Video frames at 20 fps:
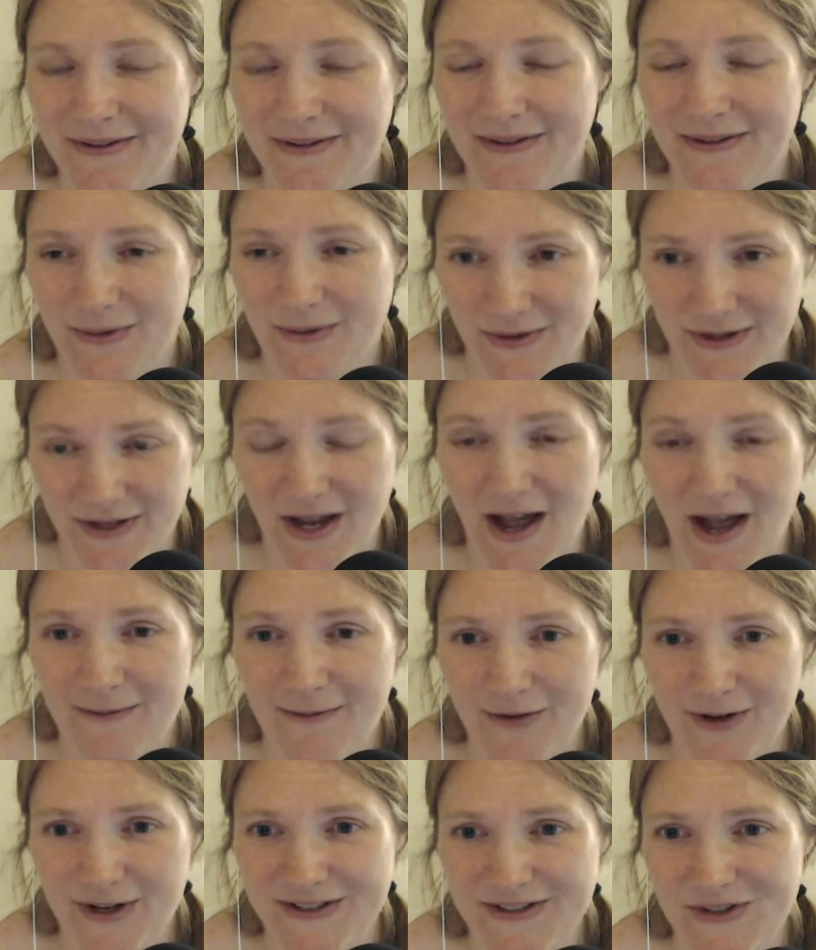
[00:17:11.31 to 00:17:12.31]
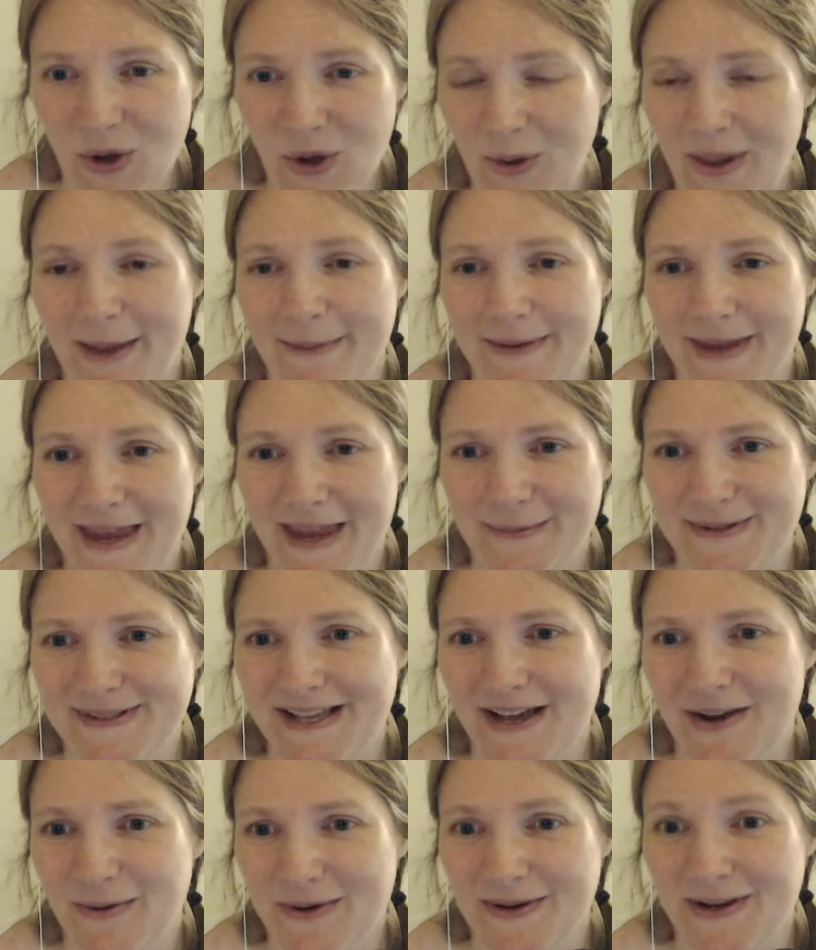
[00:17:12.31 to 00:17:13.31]
the conference collab camp was
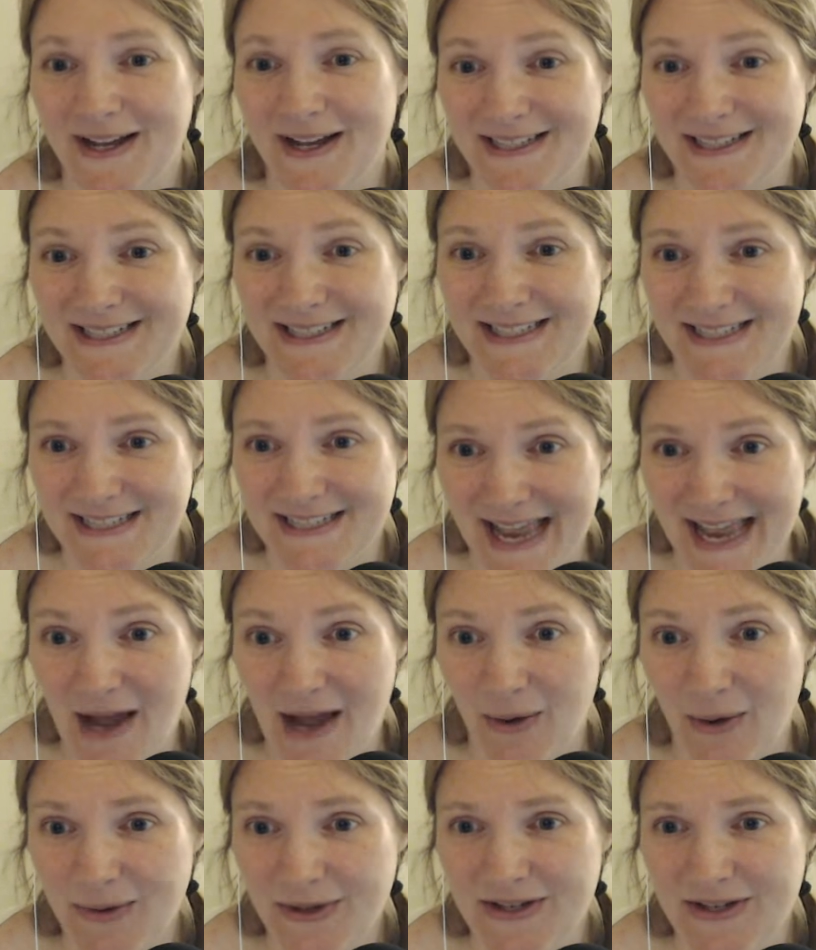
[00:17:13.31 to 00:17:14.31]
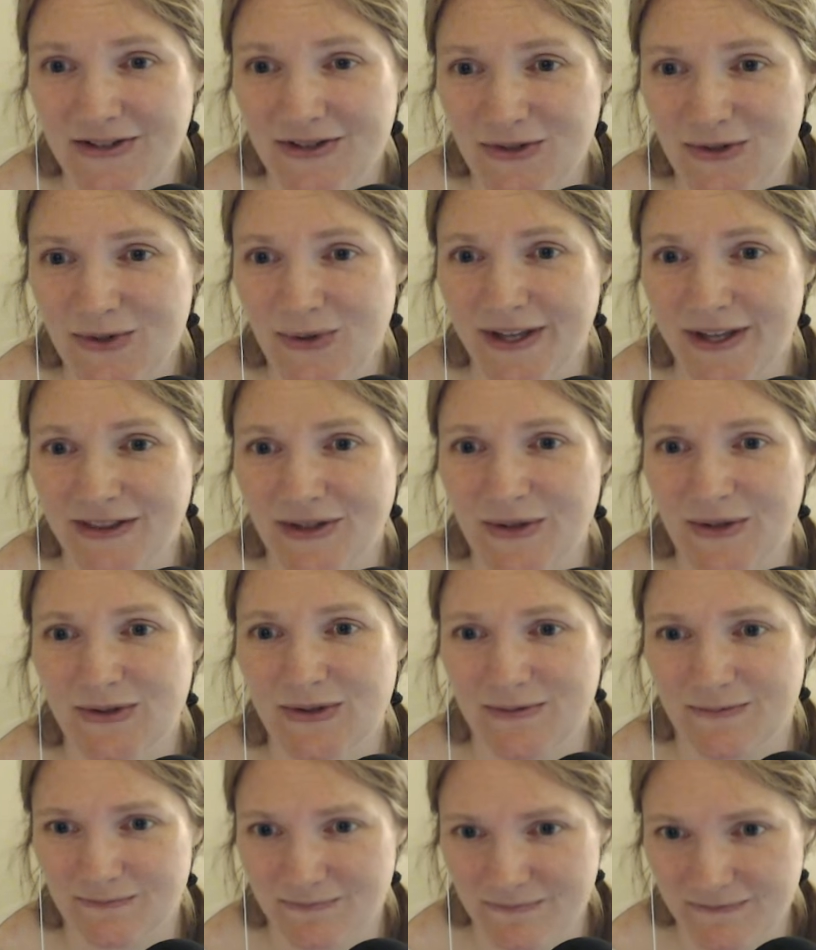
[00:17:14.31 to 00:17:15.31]
that we got to sit down and do like
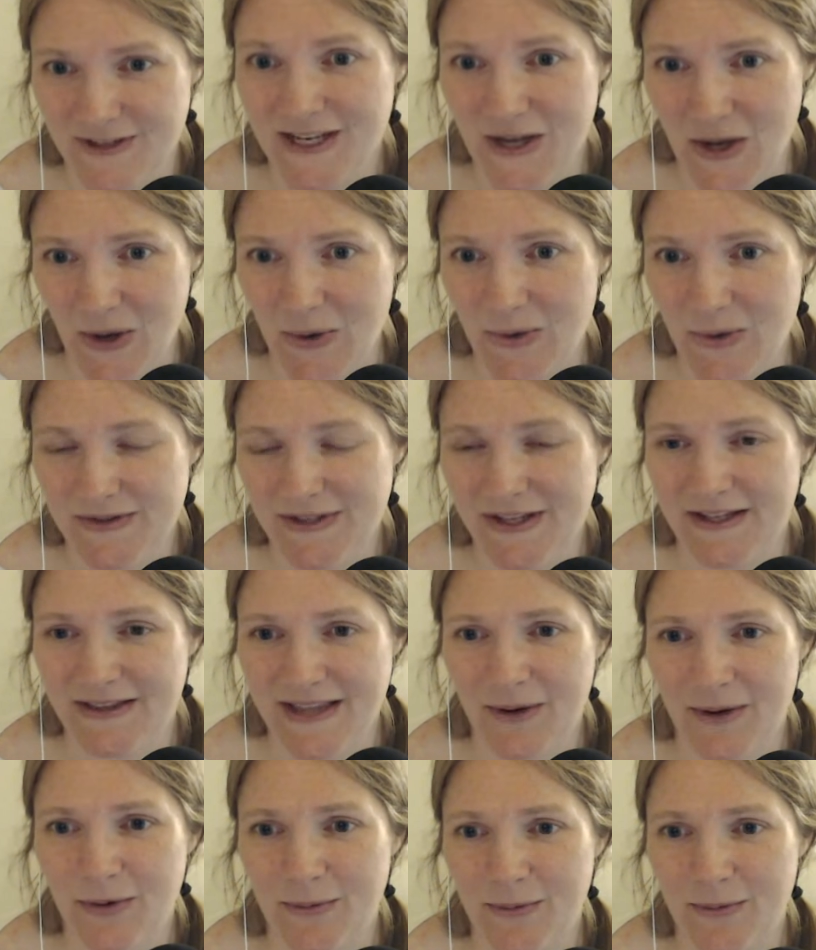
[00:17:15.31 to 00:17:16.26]
those videos like that were